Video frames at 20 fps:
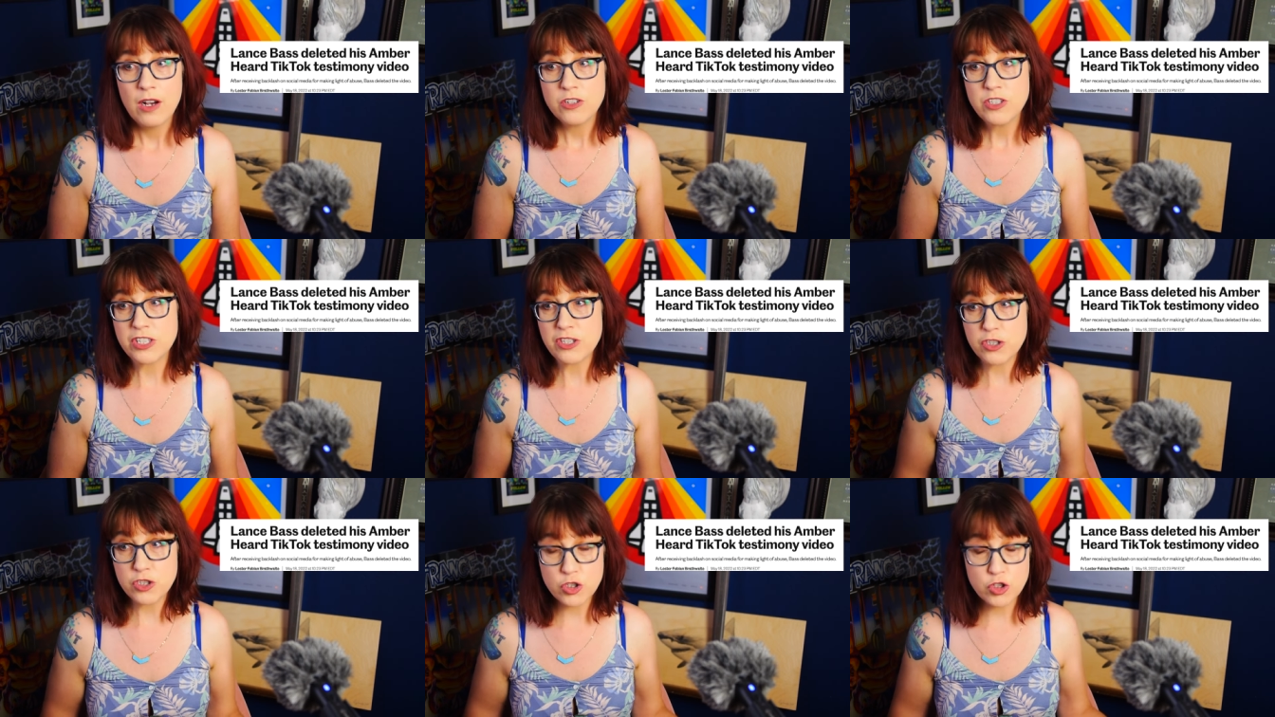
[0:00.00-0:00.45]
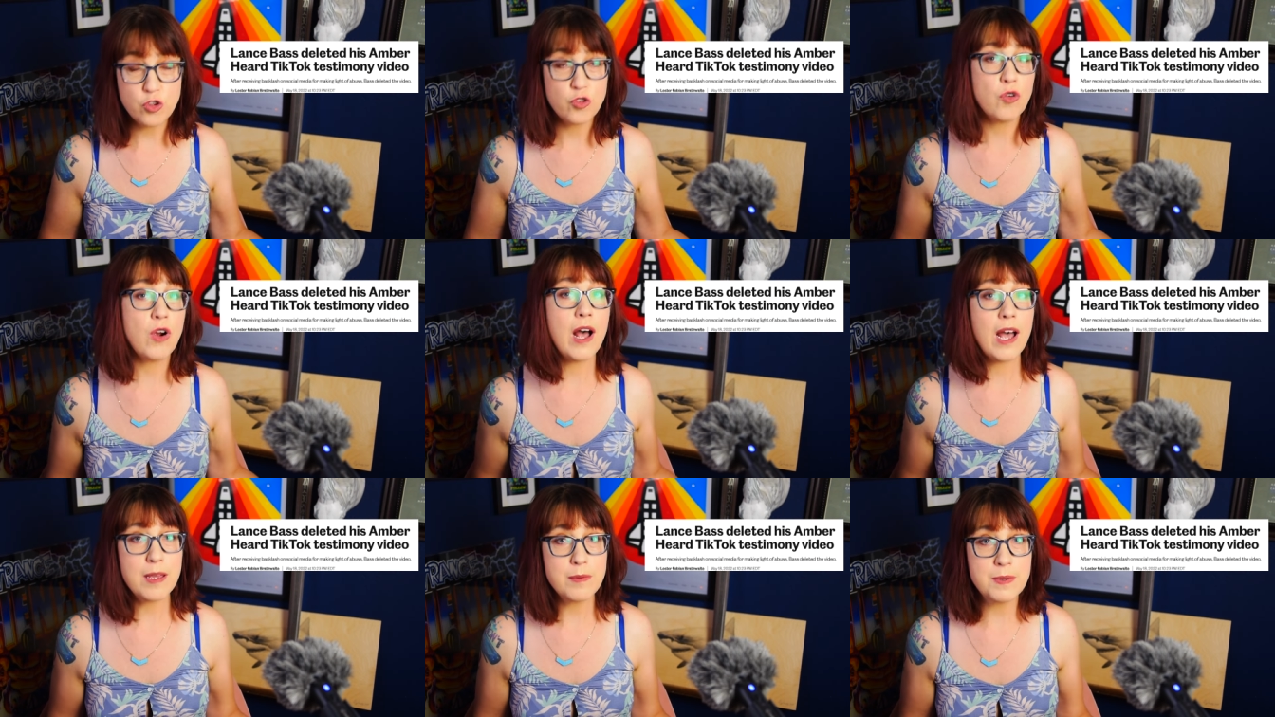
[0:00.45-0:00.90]

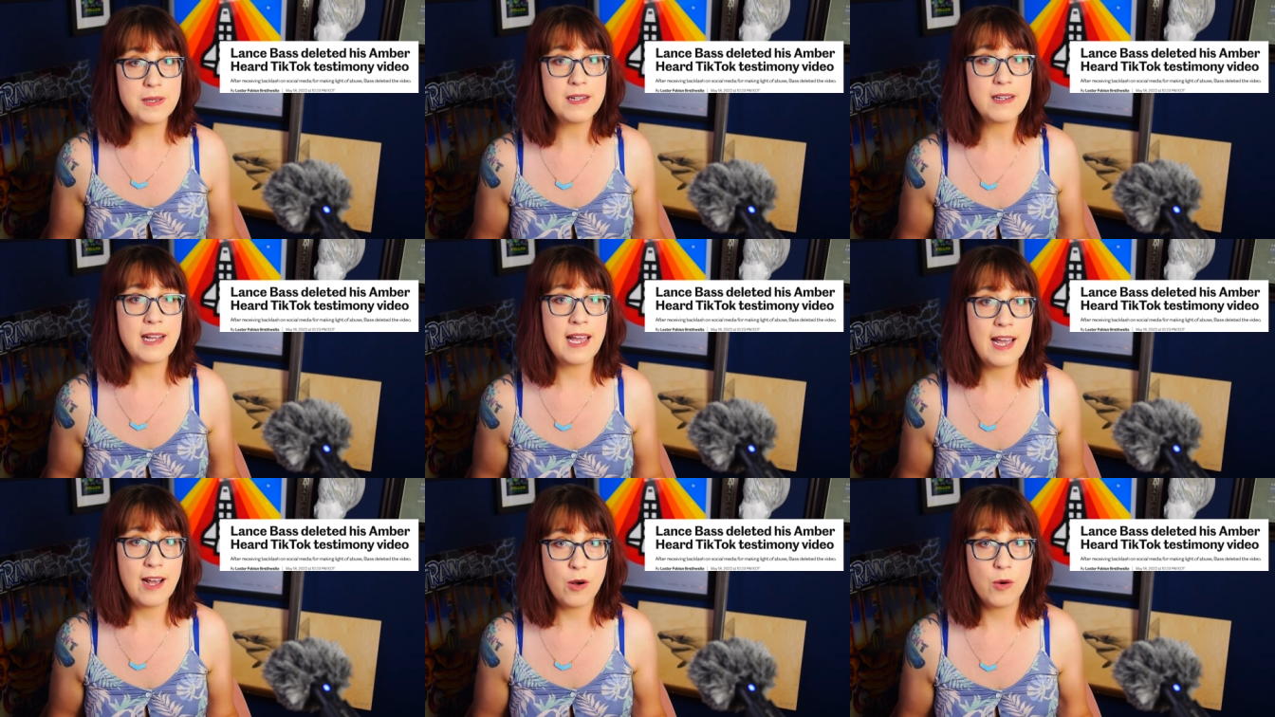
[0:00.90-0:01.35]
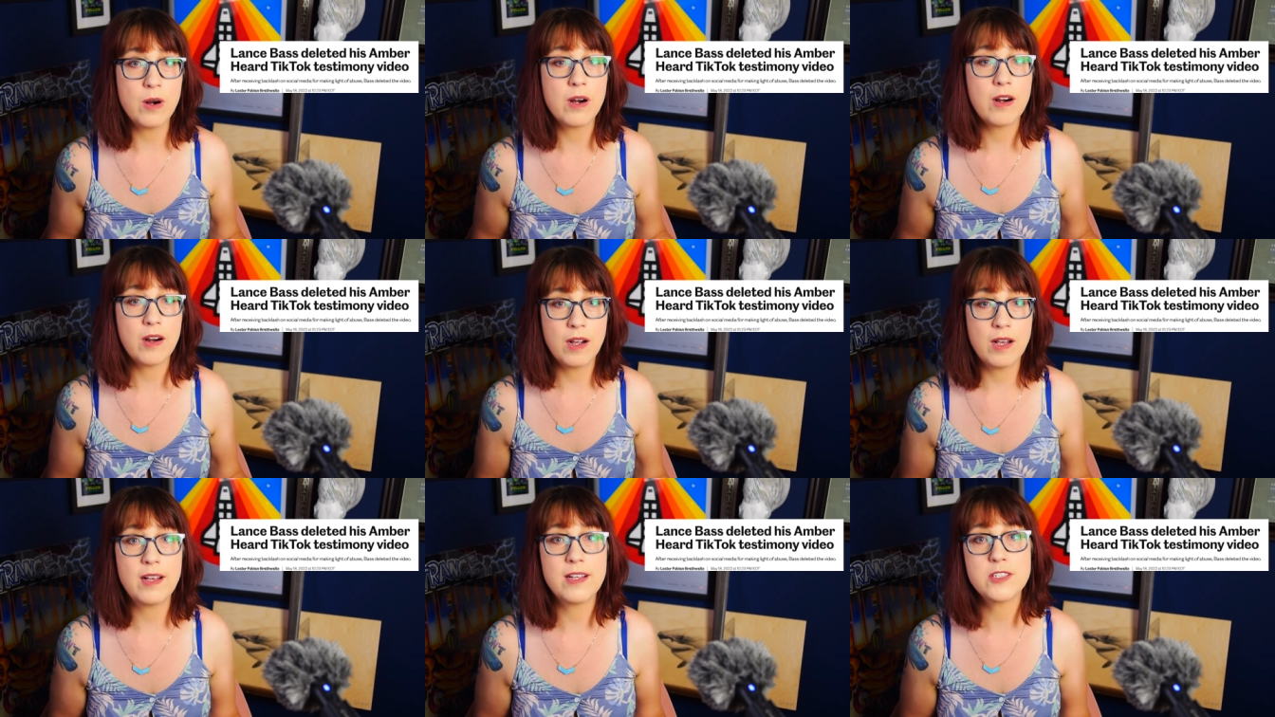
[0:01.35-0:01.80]
describing how
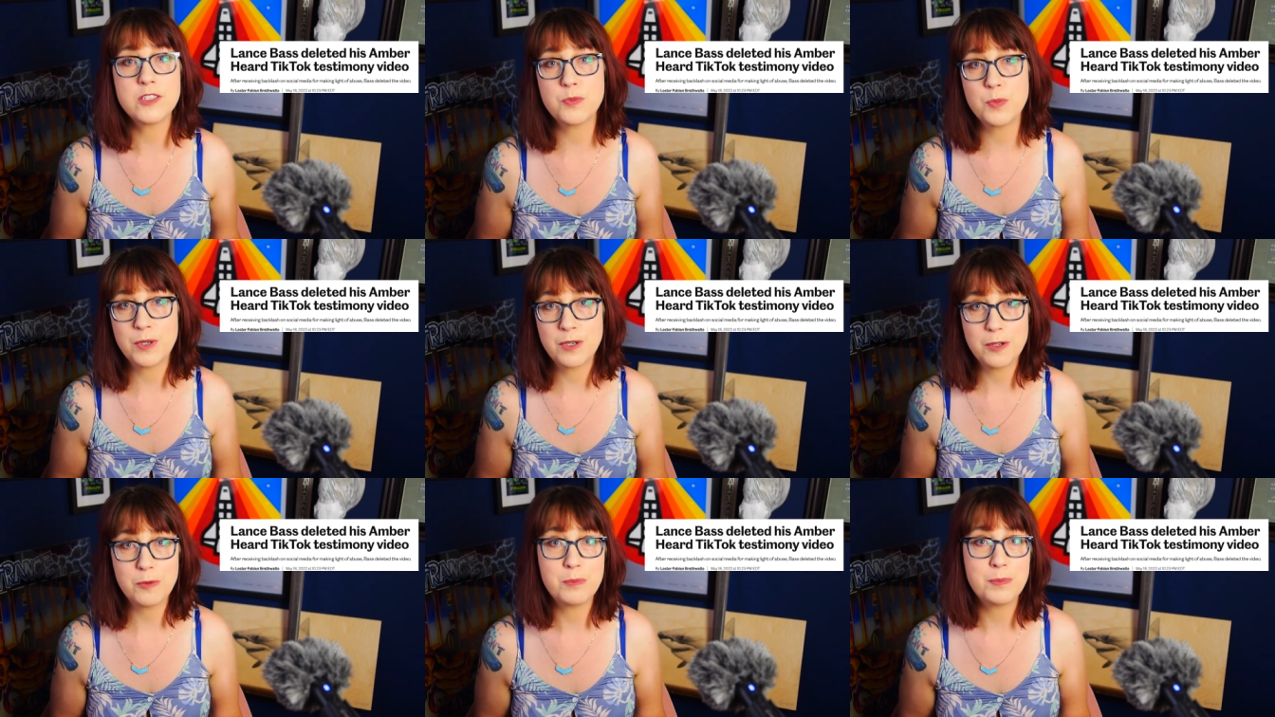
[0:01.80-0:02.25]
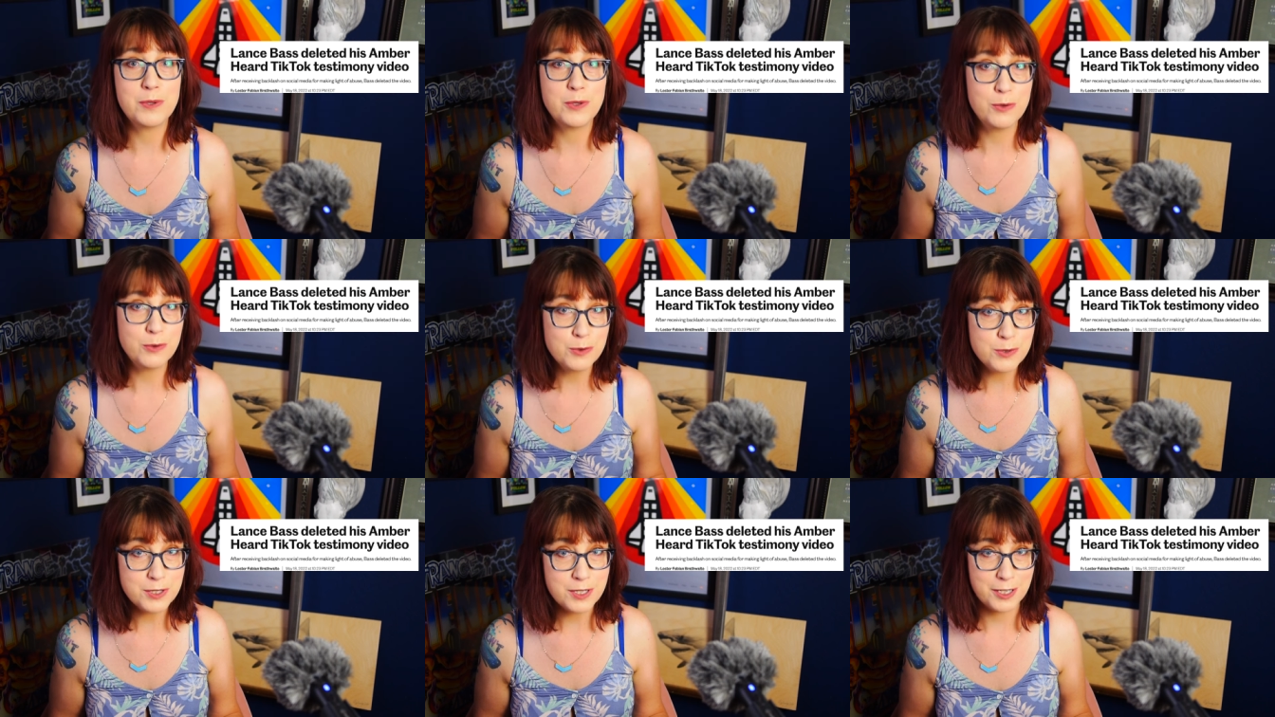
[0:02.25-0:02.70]
her husband
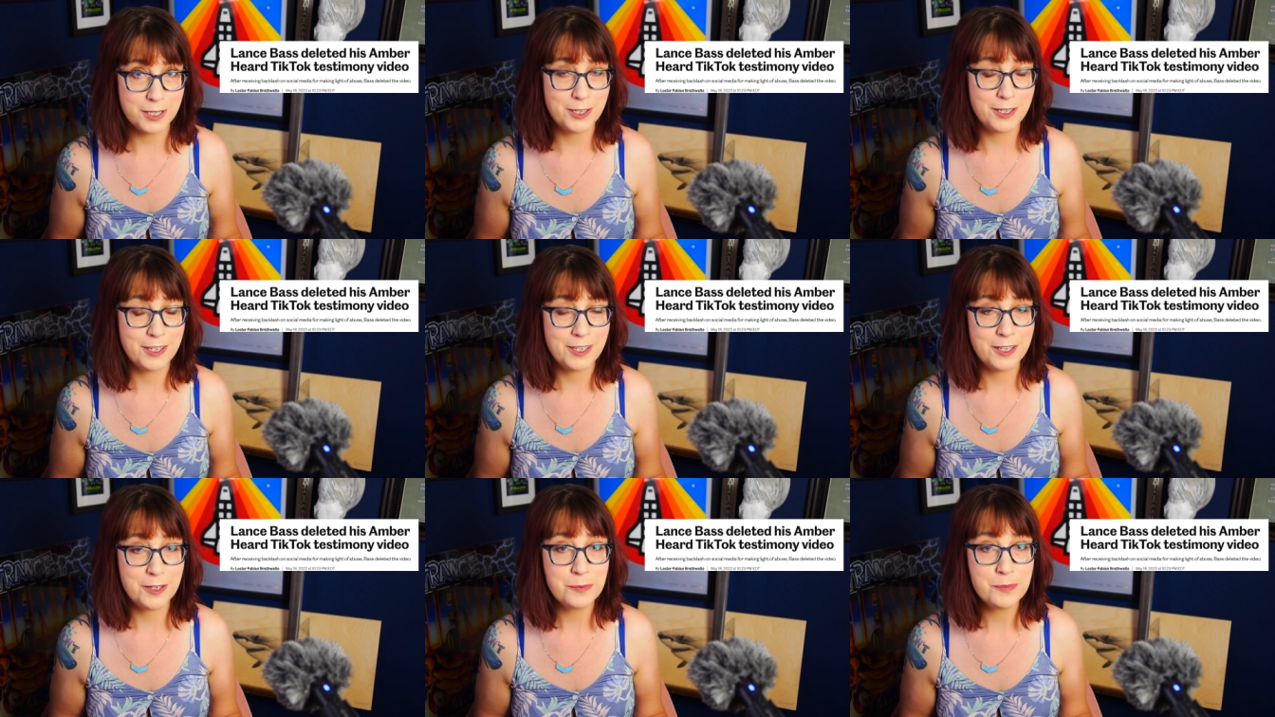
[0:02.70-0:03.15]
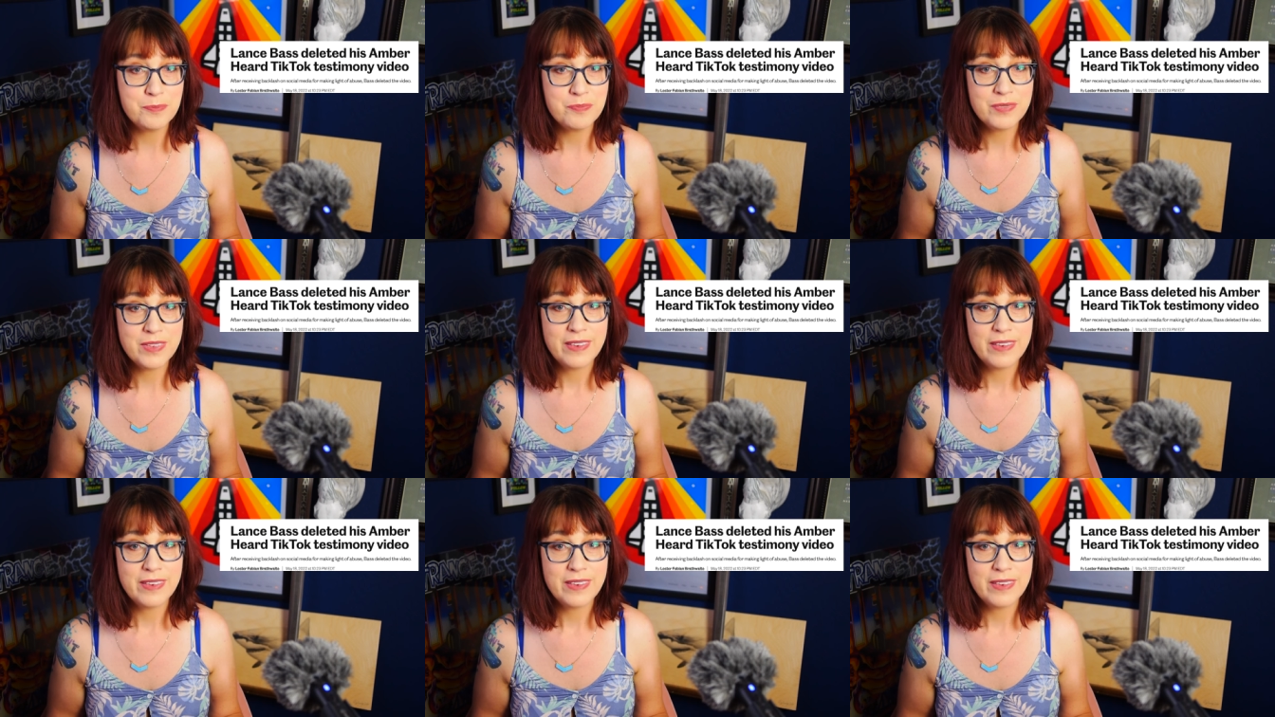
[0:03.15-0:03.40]
abused her?